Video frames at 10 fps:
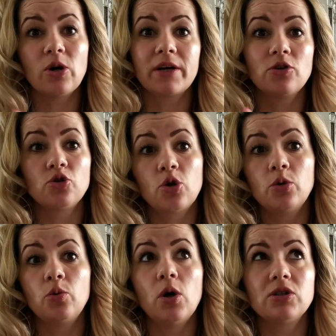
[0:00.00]
so I can show
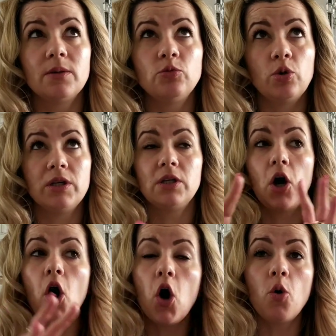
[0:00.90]
you what I'm doing
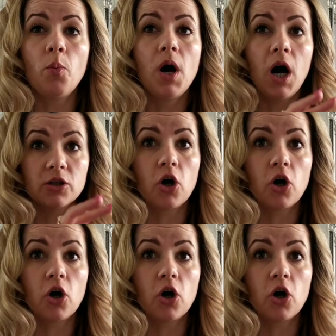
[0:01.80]
at